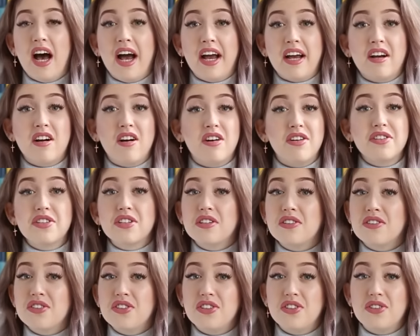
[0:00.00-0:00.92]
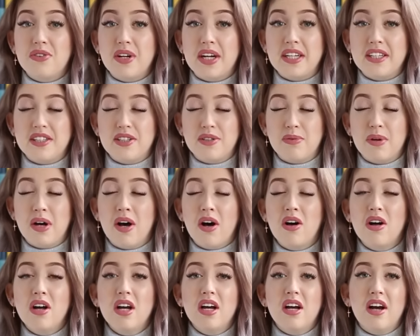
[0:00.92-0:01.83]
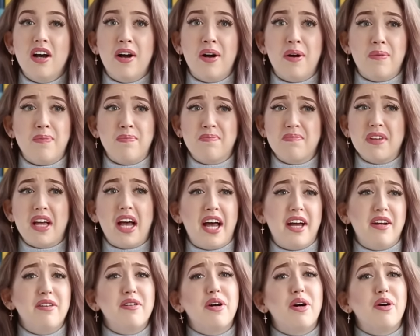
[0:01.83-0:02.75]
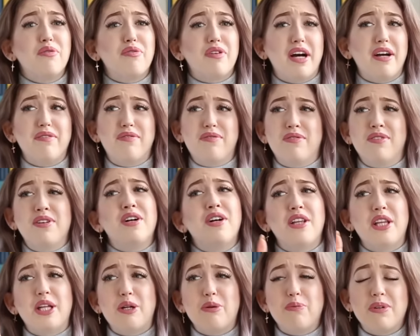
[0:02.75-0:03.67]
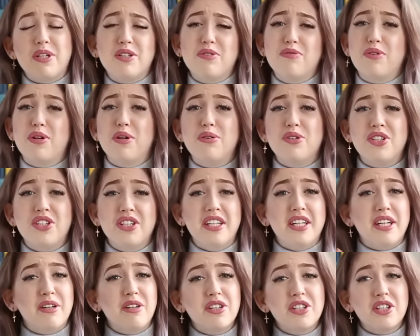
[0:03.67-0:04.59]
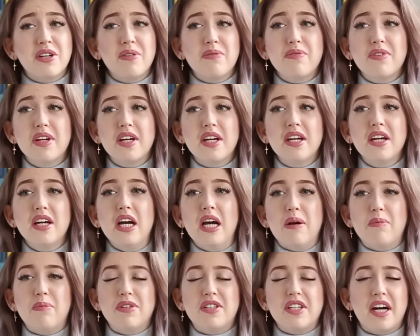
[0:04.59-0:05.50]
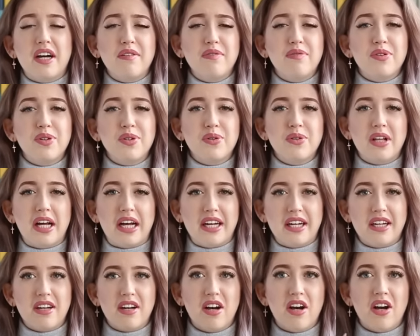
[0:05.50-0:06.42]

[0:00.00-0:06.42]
I can't concentrate as well. Um, I don't know if I have a little bit of O C D or something, but I feel like